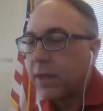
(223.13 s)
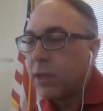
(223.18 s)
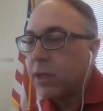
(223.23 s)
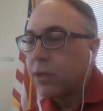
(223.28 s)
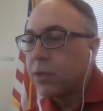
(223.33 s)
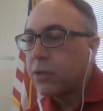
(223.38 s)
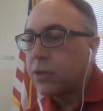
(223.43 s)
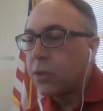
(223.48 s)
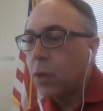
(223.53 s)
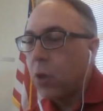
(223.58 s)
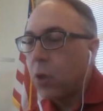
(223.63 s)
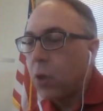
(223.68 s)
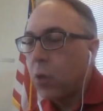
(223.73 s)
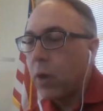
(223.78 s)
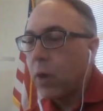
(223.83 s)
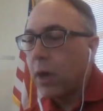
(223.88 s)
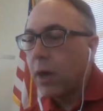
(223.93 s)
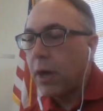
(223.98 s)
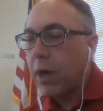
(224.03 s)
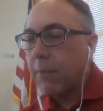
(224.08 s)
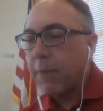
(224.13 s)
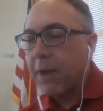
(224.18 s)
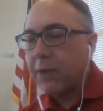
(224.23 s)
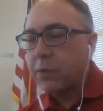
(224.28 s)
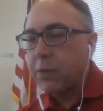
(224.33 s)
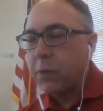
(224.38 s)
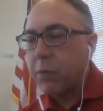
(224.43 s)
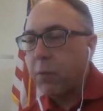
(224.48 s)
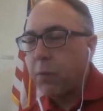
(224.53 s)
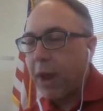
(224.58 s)
So as
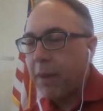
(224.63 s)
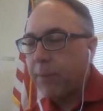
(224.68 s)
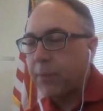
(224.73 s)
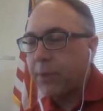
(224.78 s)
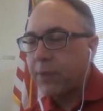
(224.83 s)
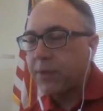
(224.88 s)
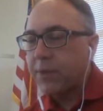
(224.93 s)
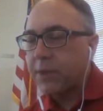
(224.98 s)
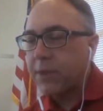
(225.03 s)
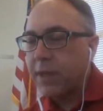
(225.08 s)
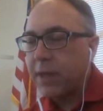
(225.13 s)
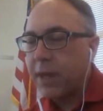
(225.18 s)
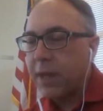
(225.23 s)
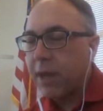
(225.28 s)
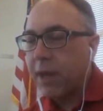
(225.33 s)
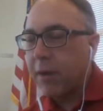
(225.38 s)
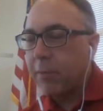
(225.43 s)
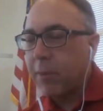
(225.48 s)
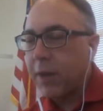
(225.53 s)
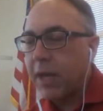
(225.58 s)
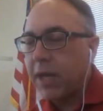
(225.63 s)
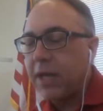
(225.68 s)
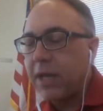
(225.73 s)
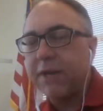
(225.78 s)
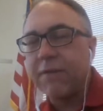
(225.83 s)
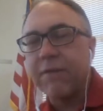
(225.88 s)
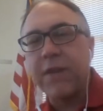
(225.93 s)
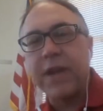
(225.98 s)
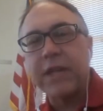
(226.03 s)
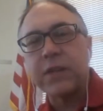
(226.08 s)
we wrap this thing up, any
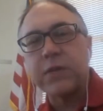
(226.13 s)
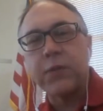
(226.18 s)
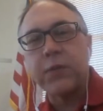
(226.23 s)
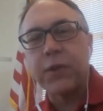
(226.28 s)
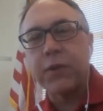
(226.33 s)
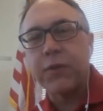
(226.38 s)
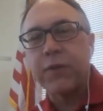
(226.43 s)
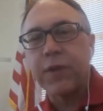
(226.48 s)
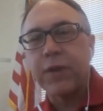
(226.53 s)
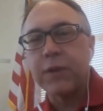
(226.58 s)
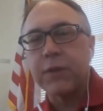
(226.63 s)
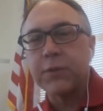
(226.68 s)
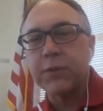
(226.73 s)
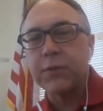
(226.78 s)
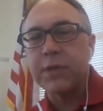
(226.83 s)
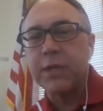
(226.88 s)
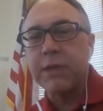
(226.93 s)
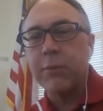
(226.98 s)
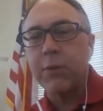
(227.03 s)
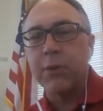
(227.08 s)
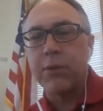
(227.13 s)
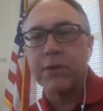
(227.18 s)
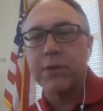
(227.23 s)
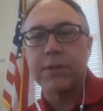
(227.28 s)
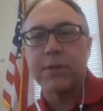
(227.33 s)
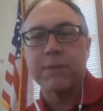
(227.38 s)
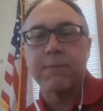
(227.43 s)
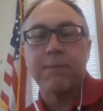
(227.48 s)
advice for your fellow Steamers?